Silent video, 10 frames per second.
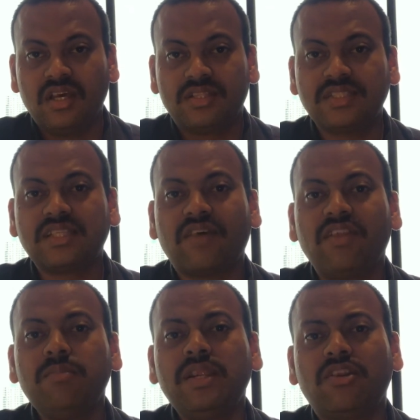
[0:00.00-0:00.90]
This is
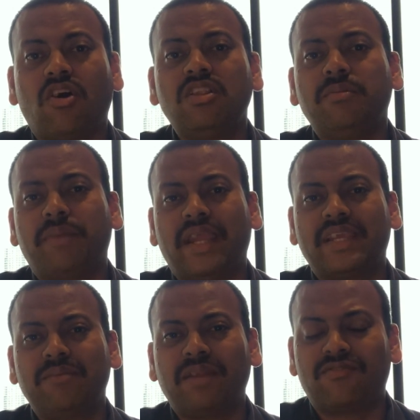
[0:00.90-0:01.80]
available in all the
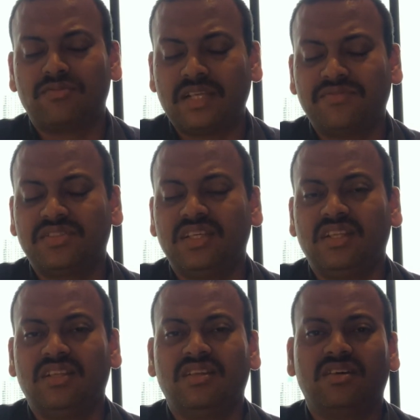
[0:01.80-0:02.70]
banking platforms I've
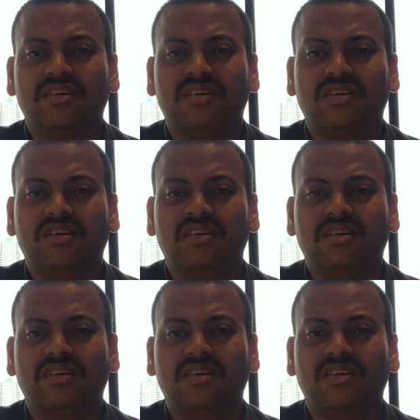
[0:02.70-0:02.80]
seen.